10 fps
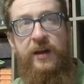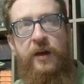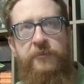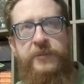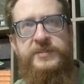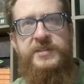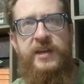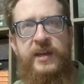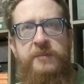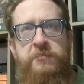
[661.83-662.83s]
of this
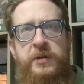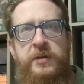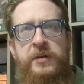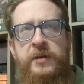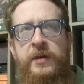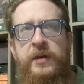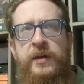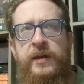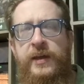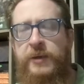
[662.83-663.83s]
game
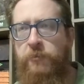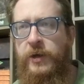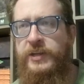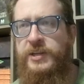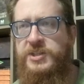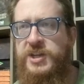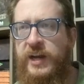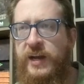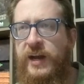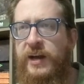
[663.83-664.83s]
and wanted to
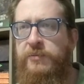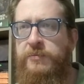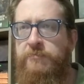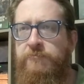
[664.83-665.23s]
check it out.